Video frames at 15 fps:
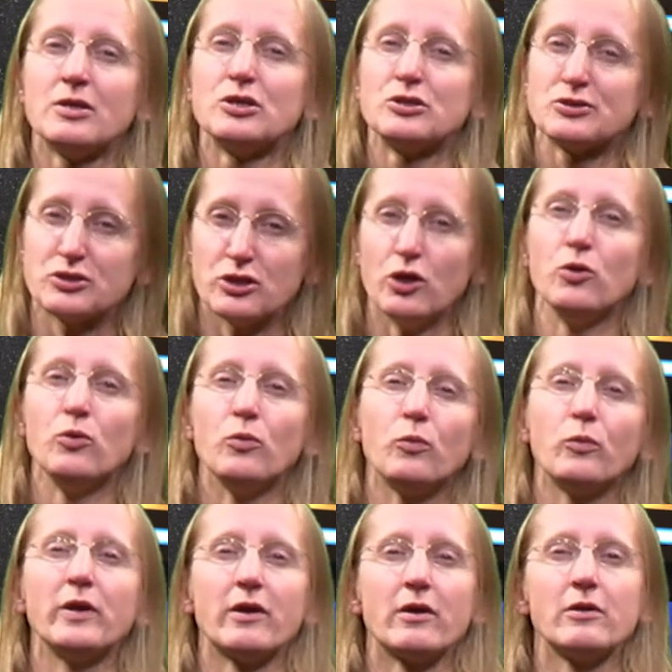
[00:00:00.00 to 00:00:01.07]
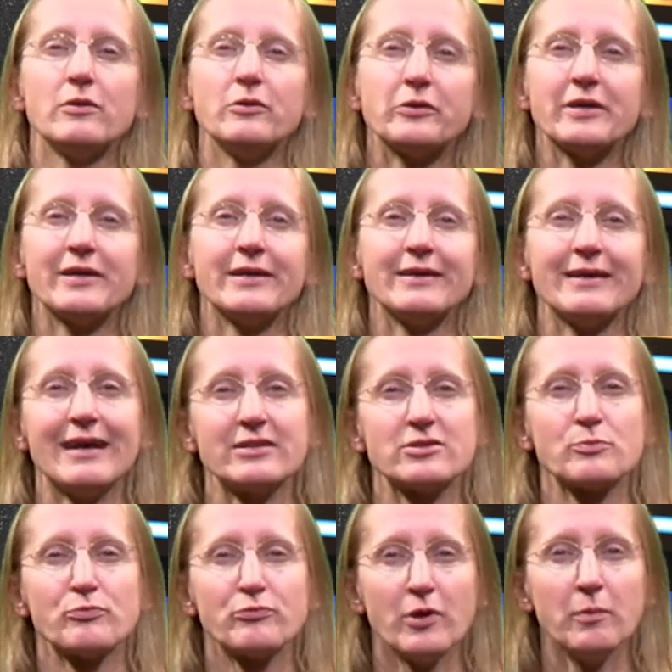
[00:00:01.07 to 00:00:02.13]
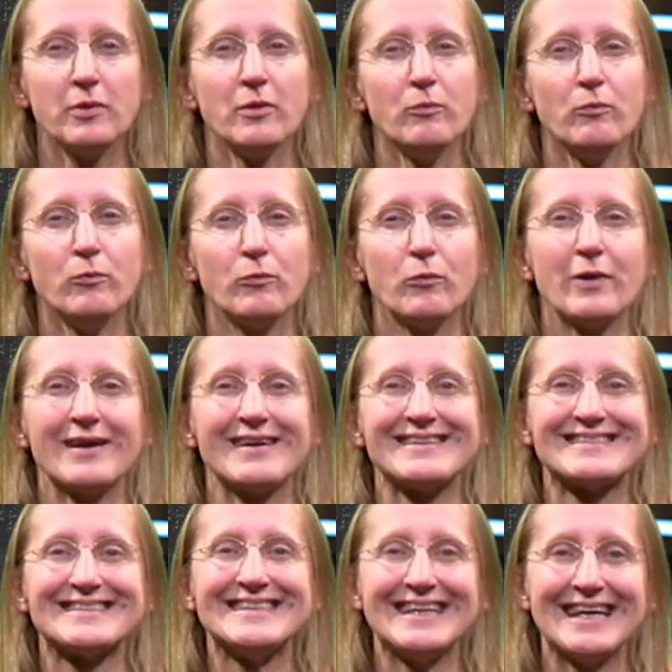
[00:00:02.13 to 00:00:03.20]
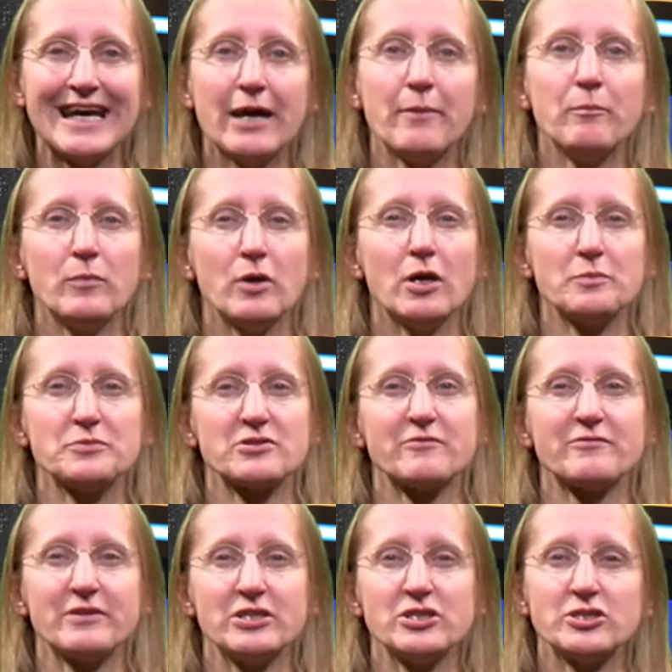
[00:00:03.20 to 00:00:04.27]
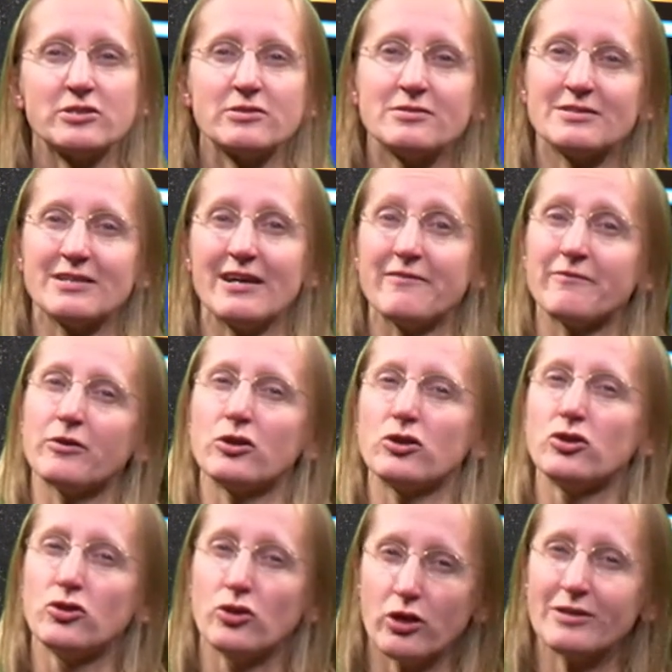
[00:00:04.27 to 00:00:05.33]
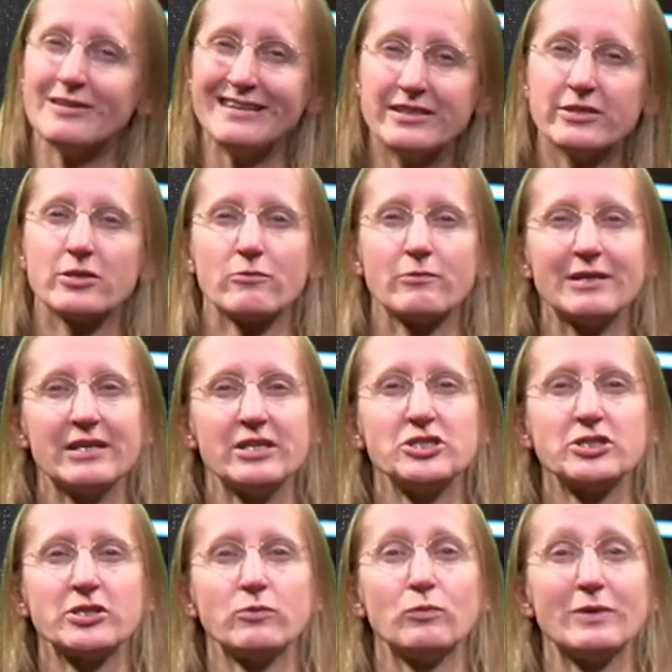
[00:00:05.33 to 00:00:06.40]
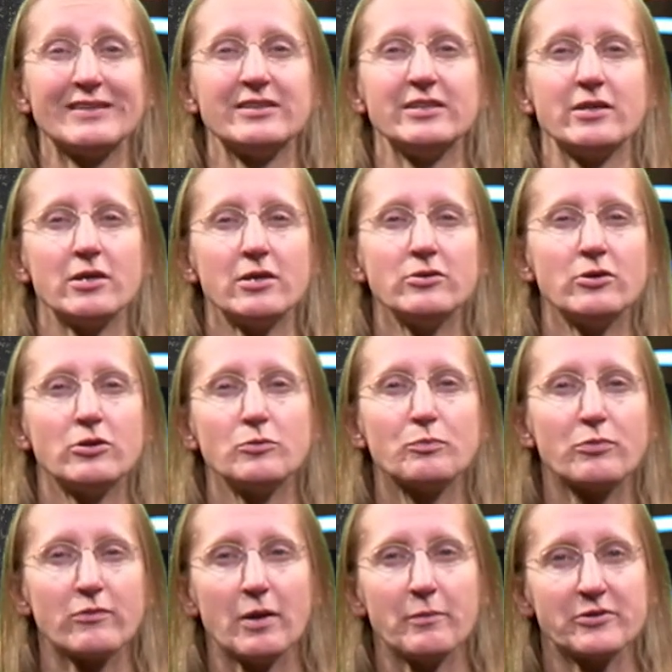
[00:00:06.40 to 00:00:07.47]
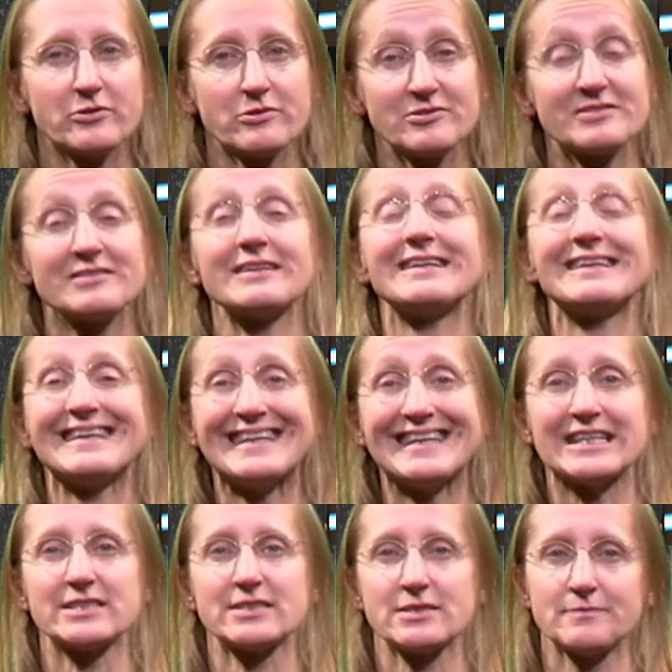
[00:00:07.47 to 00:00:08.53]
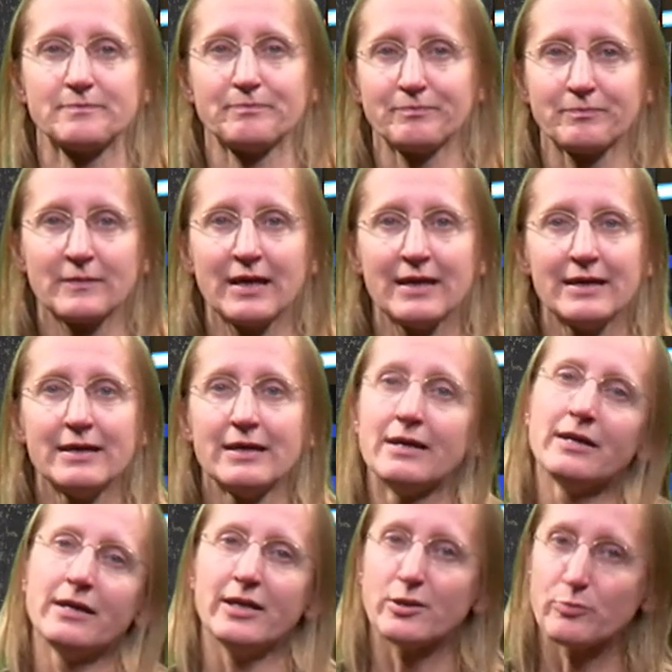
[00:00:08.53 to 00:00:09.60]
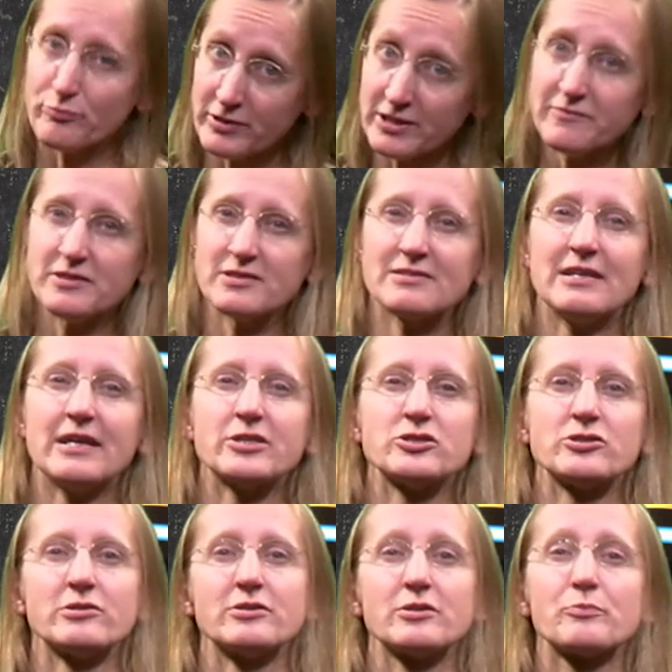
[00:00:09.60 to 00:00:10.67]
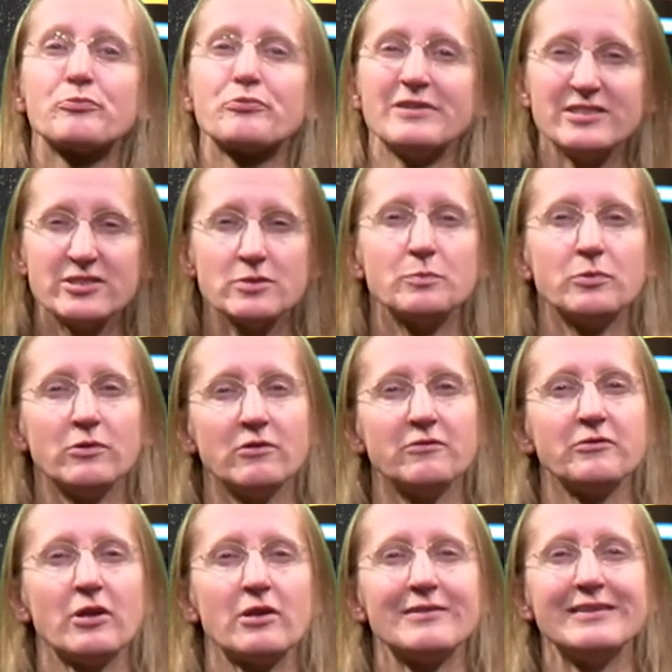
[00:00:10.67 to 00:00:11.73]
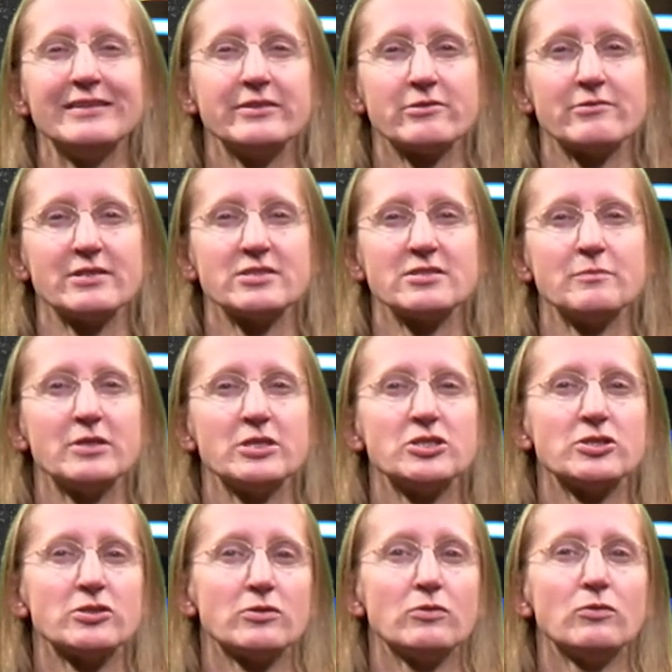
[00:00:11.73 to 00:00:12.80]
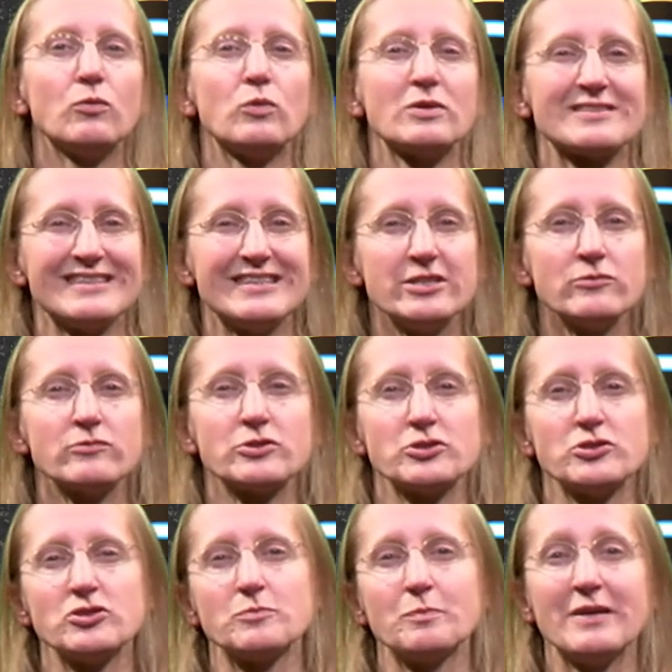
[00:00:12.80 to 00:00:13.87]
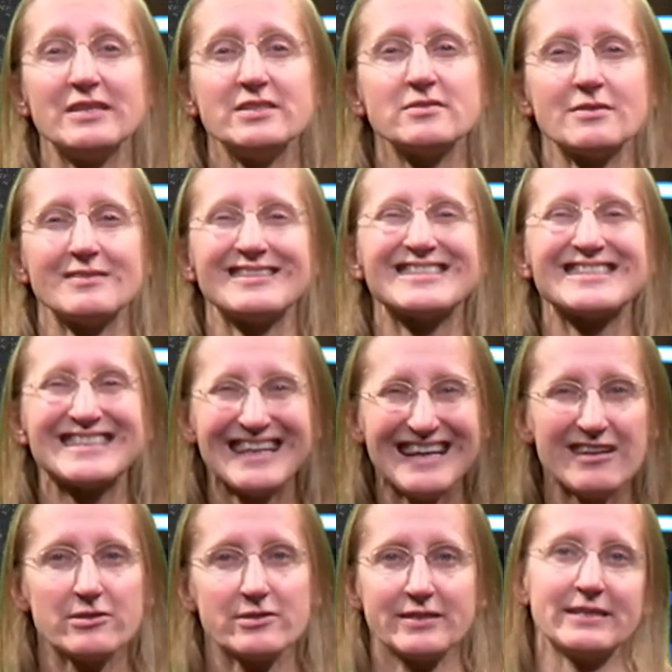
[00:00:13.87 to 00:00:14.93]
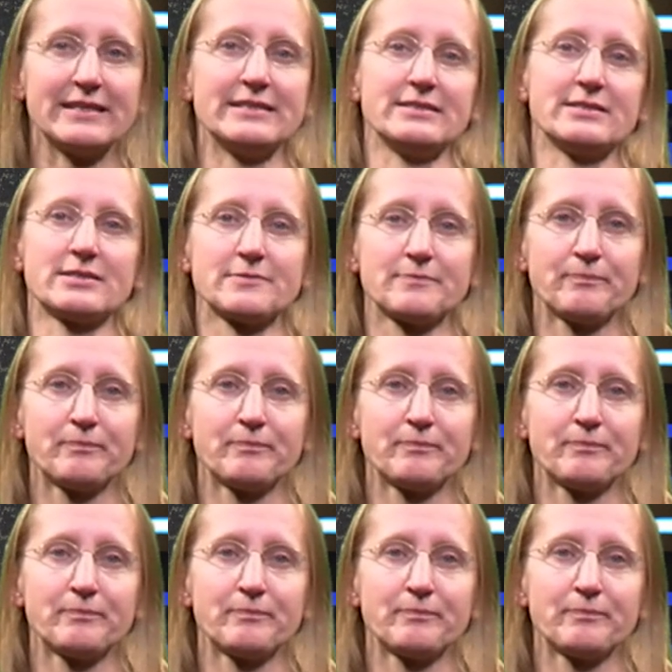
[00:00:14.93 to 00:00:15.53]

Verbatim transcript: So we are looking at the problem where the m observations have a nonlinear relation with the unknown parameters in x. In a previous lecture, the principle of nonlinear estimation was introduced based on the scalar case.